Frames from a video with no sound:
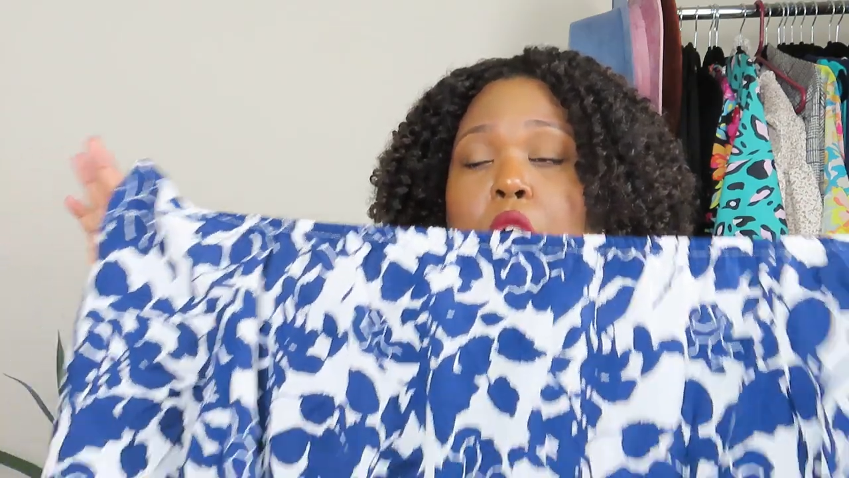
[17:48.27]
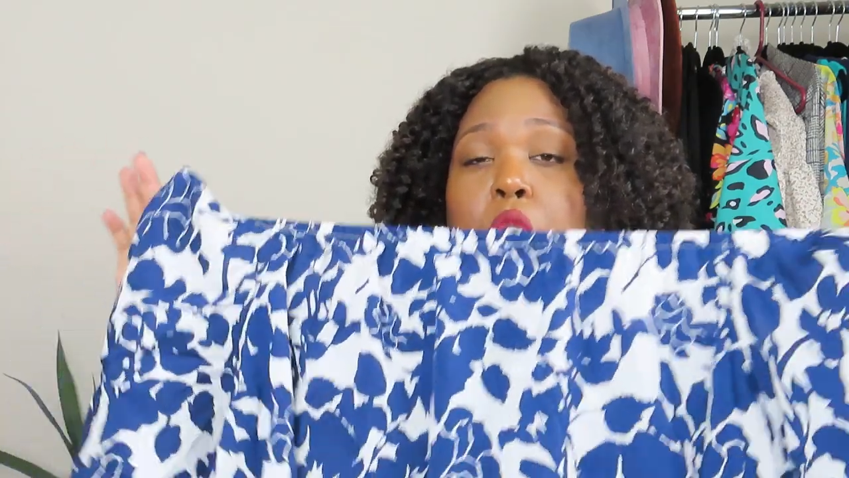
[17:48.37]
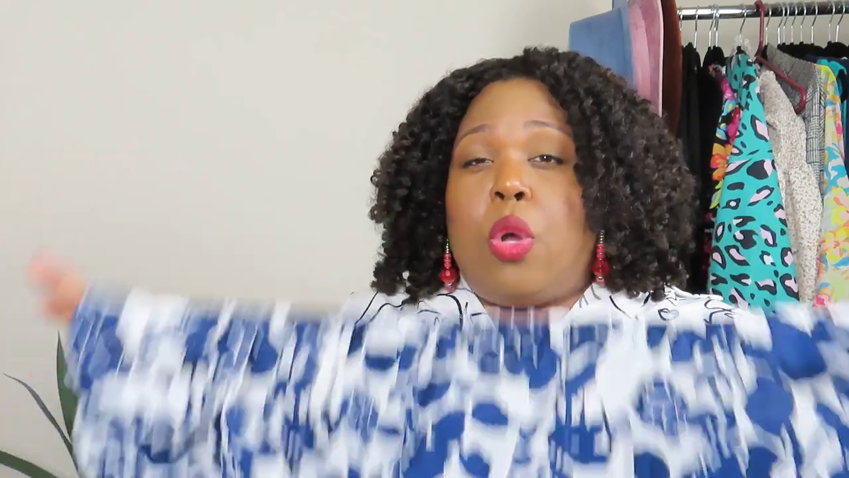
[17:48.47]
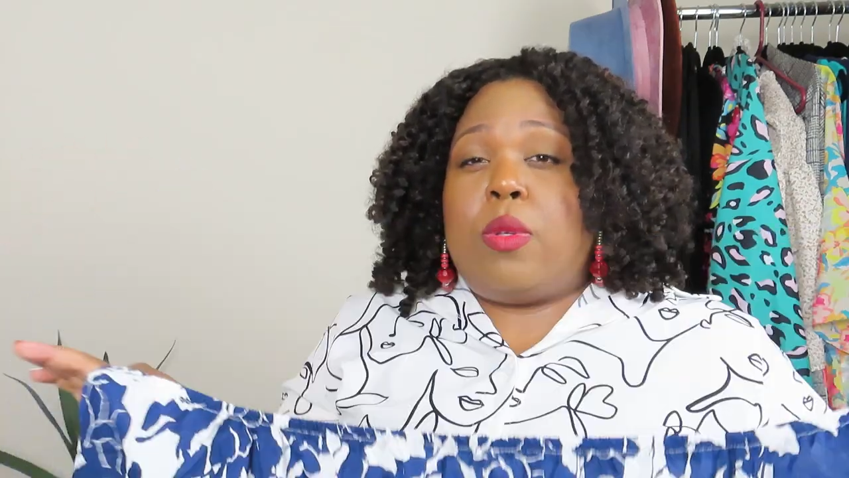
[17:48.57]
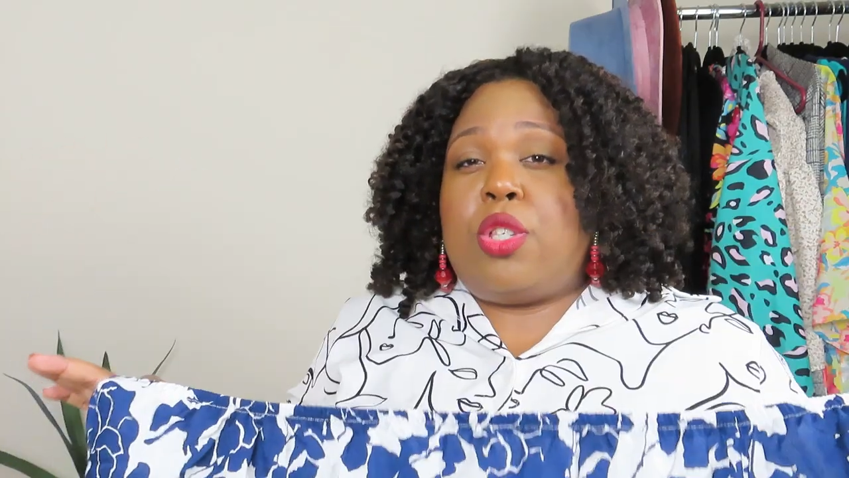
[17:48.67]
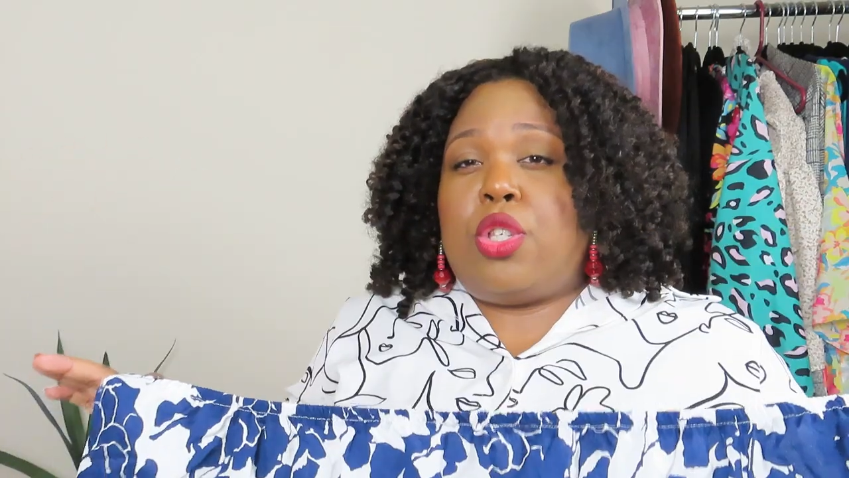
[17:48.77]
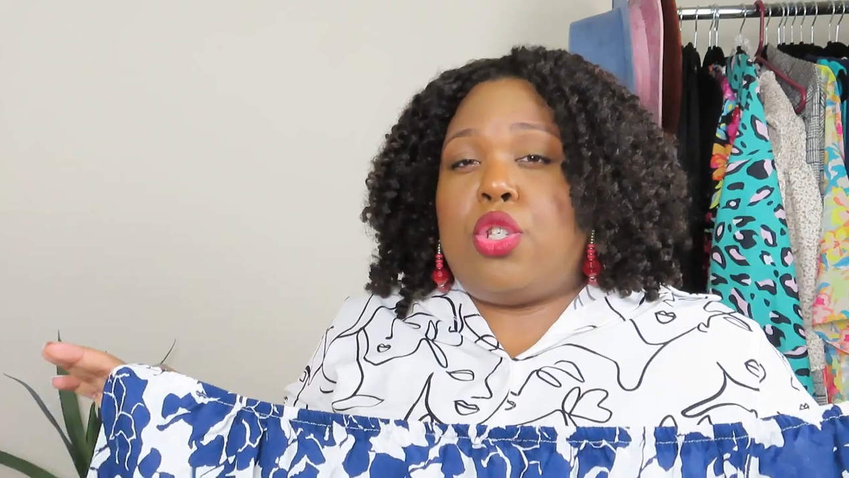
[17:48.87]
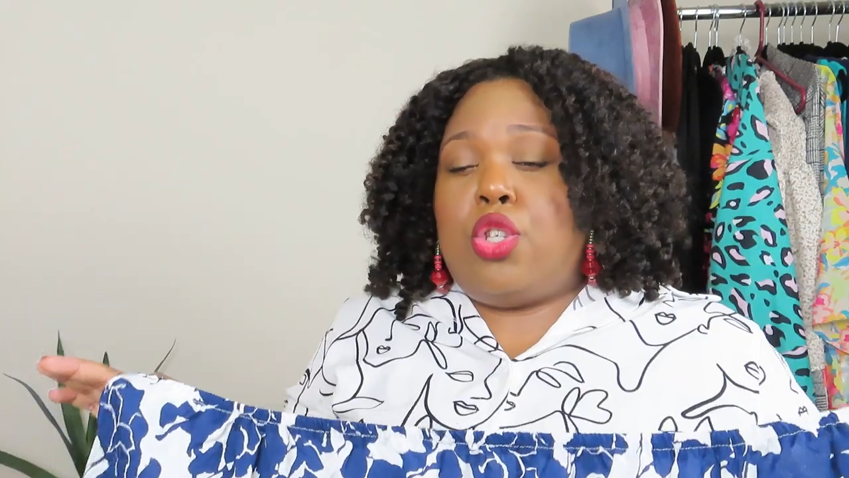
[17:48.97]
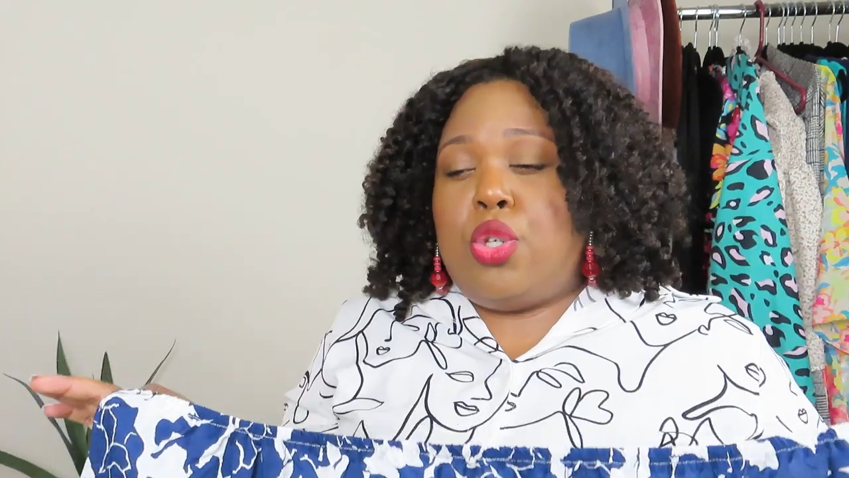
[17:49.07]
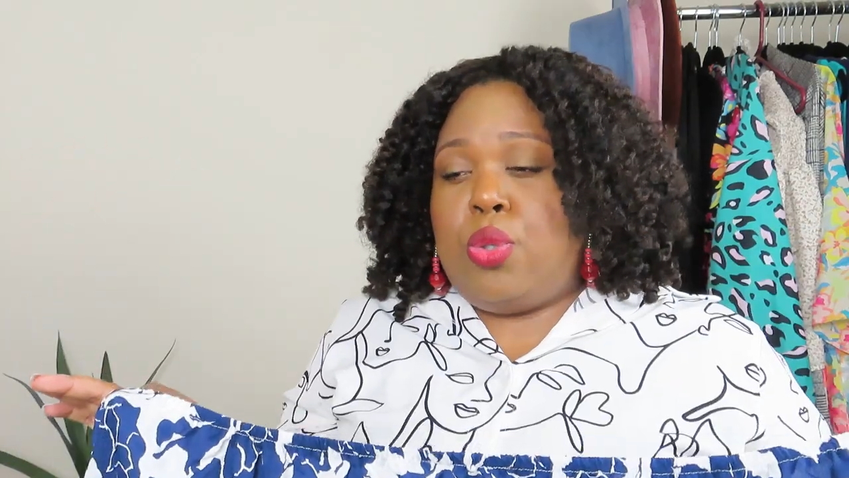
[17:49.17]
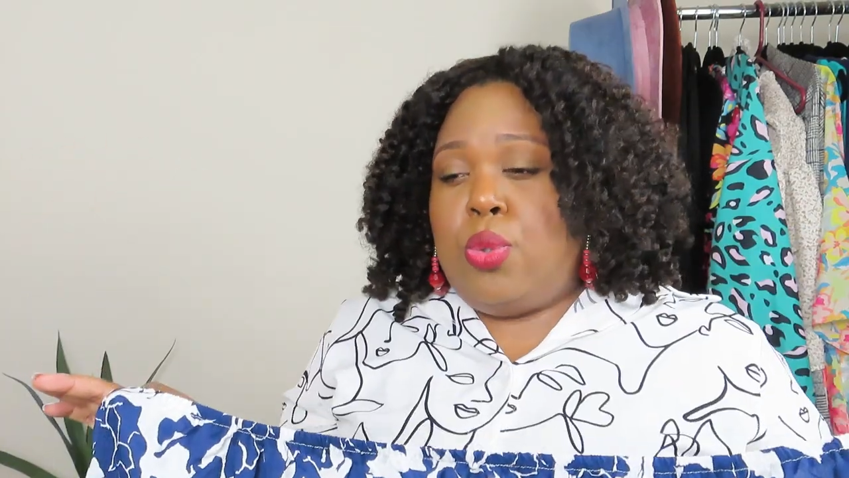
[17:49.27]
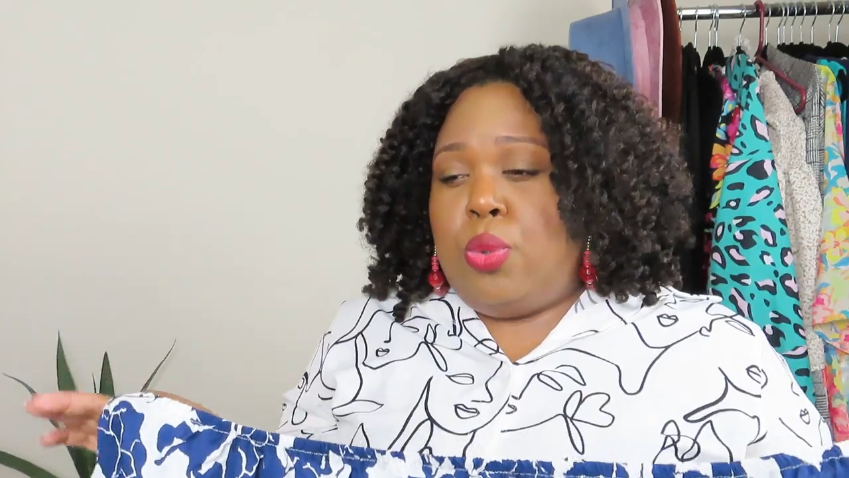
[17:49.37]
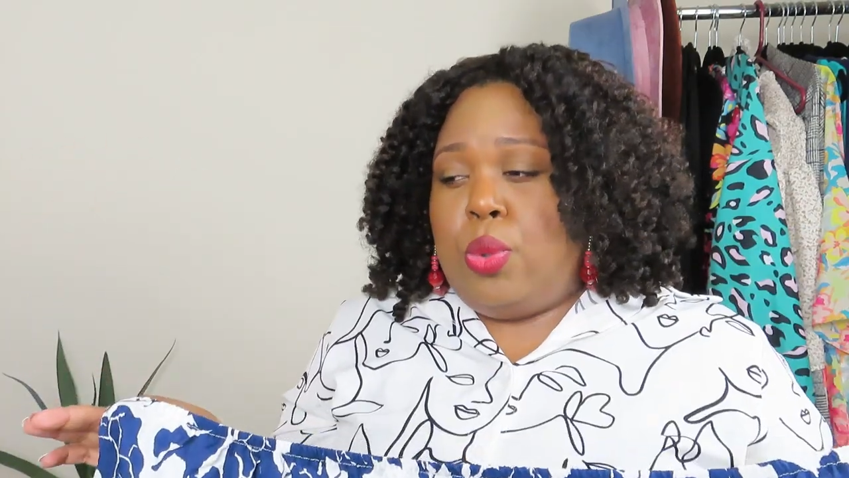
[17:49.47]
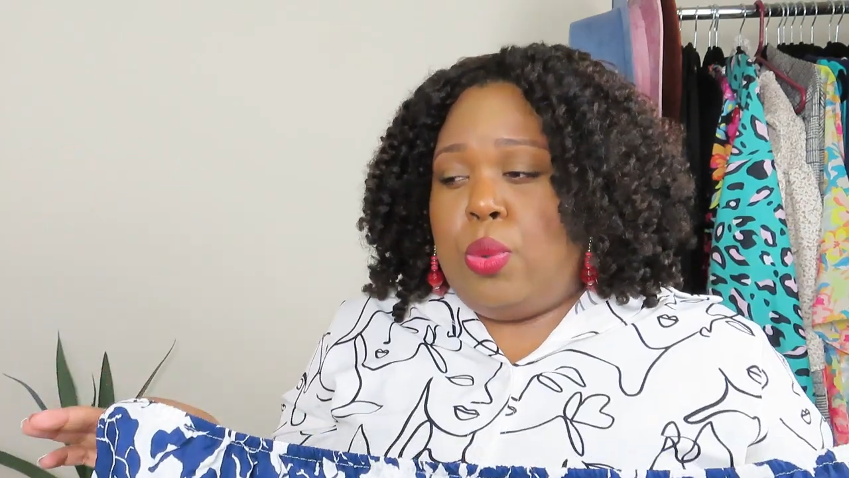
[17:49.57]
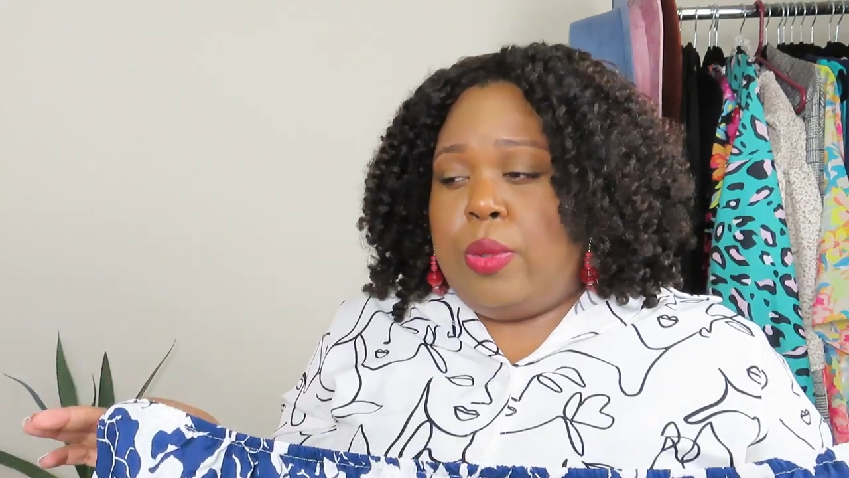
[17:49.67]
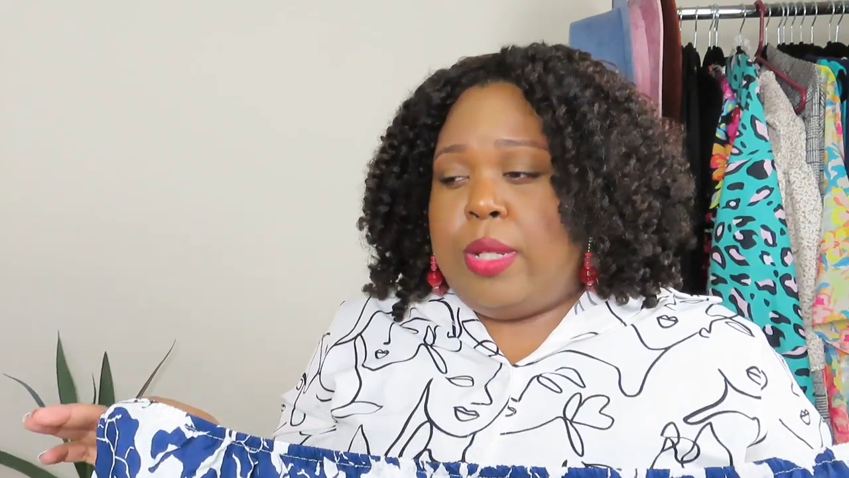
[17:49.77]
close to